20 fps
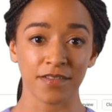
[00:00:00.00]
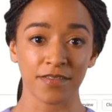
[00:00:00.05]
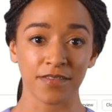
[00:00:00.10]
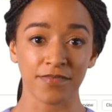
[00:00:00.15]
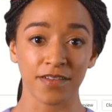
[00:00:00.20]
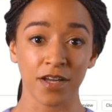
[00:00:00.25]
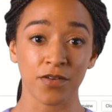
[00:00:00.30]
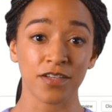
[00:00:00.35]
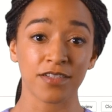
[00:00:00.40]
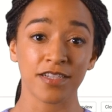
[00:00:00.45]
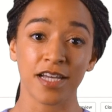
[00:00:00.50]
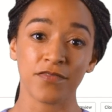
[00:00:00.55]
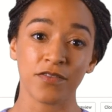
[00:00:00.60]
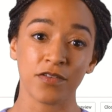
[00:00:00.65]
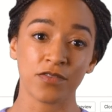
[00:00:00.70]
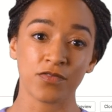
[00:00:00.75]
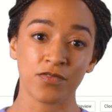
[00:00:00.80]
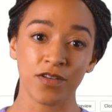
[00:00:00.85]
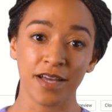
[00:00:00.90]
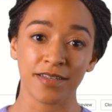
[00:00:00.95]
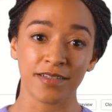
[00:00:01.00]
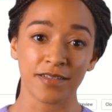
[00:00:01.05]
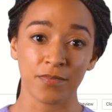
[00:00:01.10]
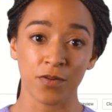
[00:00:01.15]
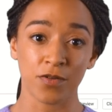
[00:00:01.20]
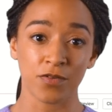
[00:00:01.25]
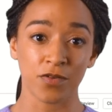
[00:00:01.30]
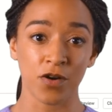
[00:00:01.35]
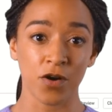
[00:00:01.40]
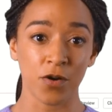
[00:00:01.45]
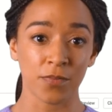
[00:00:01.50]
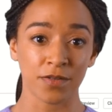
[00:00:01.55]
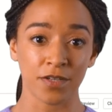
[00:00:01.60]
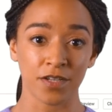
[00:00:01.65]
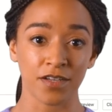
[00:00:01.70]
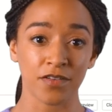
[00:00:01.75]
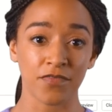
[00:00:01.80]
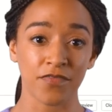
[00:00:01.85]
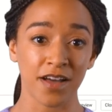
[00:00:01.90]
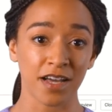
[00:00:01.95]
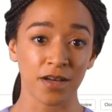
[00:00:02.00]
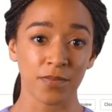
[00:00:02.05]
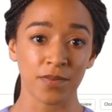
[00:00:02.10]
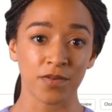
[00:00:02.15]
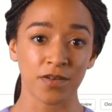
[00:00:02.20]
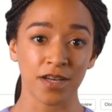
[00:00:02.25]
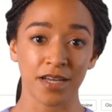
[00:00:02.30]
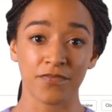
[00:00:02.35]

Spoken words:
There are several trend model options available,